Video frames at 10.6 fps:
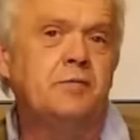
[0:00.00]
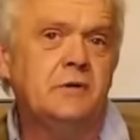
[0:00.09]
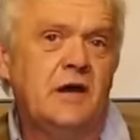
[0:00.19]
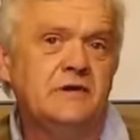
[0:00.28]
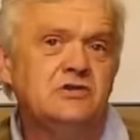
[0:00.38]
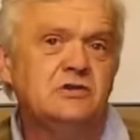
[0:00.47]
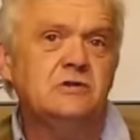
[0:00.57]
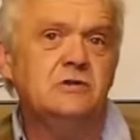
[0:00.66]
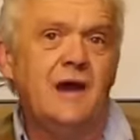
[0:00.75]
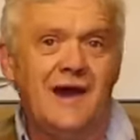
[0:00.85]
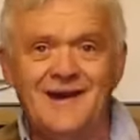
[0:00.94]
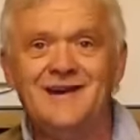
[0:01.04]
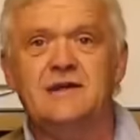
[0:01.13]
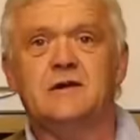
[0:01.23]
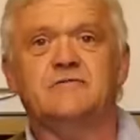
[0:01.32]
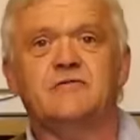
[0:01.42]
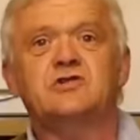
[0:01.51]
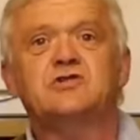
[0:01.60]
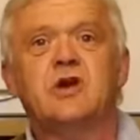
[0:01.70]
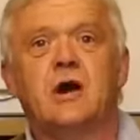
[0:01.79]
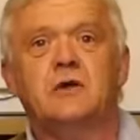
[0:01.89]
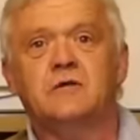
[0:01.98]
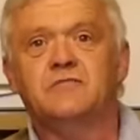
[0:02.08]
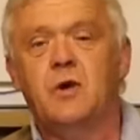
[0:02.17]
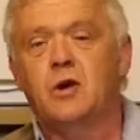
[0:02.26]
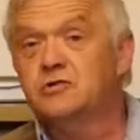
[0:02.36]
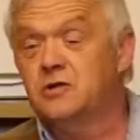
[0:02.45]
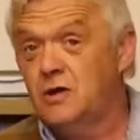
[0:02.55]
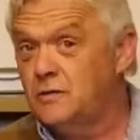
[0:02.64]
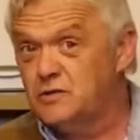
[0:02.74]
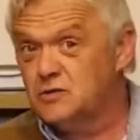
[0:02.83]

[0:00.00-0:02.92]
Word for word: applies to any of this kind of motor,